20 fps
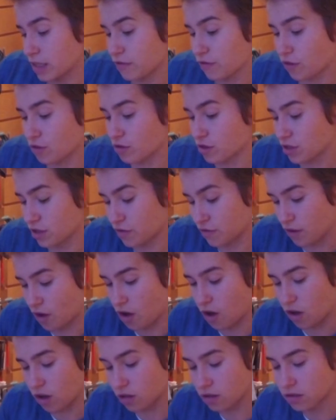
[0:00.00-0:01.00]
First of
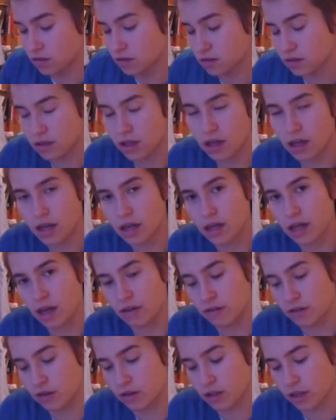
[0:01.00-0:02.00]
all, I
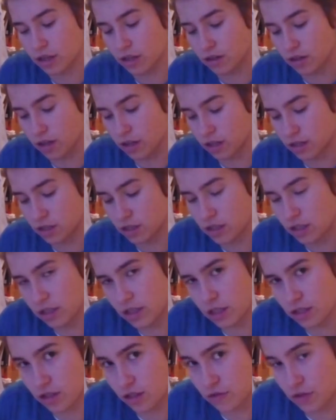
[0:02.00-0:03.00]
got here a
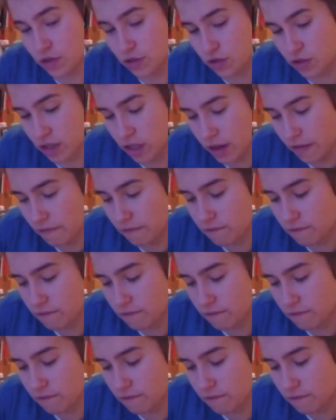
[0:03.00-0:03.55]
sticky toffee cookie,